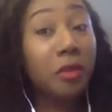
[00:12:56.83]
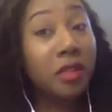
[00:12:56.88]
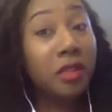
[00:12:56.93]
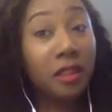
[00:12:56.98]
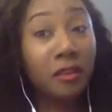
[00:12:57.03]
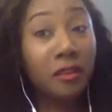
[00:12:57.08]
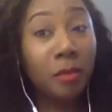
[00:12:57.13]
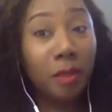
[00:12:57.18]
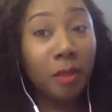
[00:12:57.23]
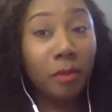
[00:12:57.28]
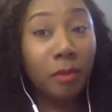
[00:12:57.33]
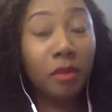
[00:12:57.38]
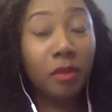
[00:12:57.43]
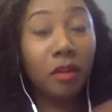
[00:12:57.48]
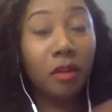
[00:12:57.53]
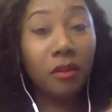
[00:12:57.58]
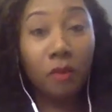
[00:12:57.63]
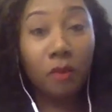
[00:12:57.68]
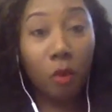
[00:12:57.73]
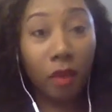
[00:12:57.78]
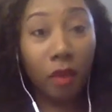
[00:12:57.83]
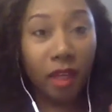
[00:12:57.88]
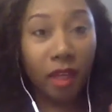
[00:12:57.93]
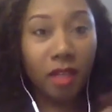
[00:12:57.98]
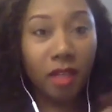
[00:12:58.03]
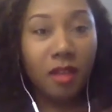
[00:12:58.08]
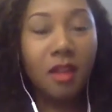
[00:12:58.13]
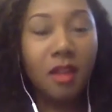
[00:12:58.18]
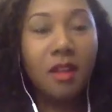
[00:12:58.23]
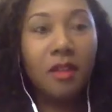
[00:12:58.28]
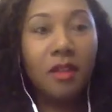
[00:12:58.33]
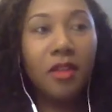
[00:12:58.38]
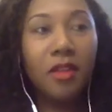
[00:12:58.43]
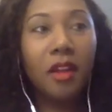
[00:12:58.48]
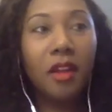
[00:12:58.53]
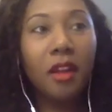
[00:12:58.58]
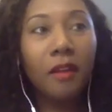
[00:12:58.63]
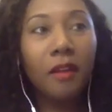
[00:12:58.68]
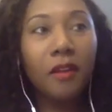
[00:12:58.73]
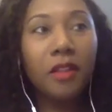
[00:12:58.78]
of people avoid the
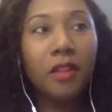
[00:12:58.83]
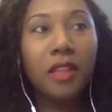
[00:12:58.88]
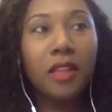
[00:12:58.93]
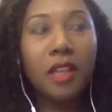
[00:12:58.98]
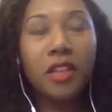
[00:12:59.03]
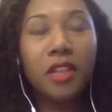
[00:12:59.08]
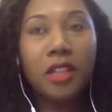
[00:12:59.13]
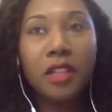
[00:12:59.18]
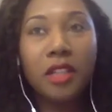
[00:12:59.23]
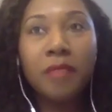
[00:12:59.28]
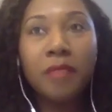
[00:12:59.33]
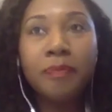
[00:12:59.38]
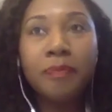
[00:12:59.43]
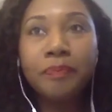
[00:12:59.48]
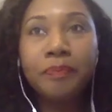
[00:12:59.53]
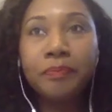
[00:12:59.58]
mm-hmm. conversation.